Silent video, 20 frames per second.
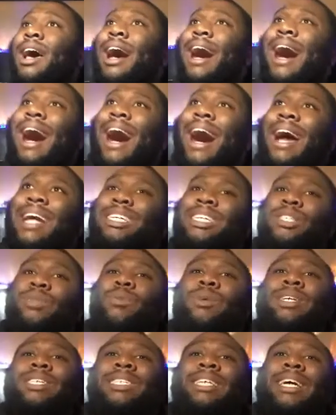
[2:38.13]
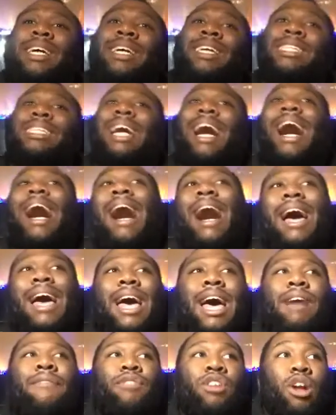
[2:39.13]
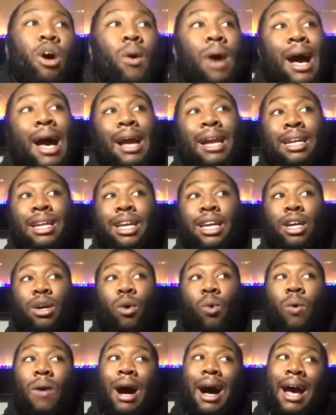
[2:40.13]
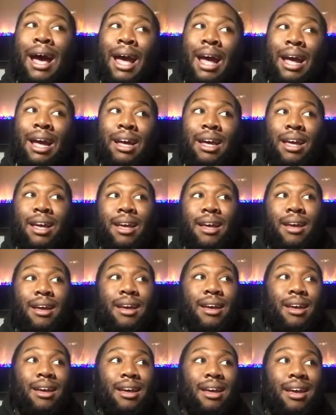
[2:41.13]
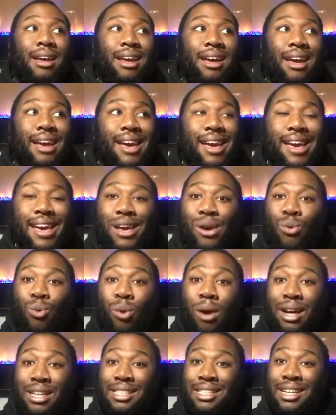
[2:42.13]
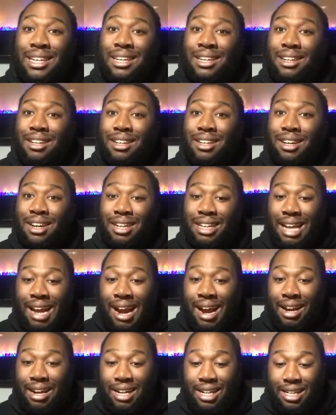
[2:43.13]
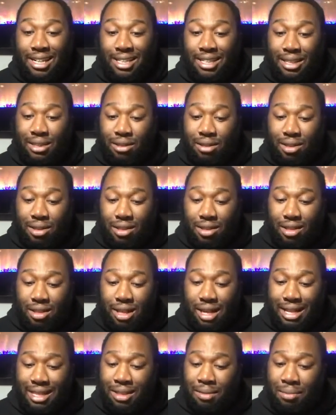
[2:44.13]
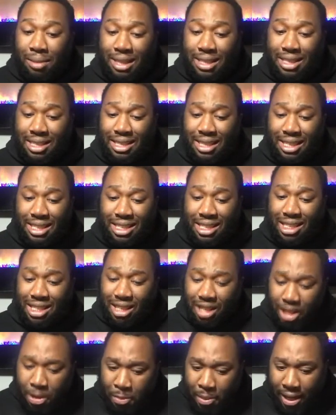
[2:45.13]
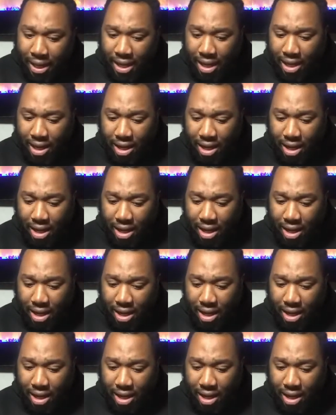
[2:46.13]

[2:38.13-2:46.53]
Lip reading: I just want to say this. I have no idea why he wasn't looked at as much as he should be.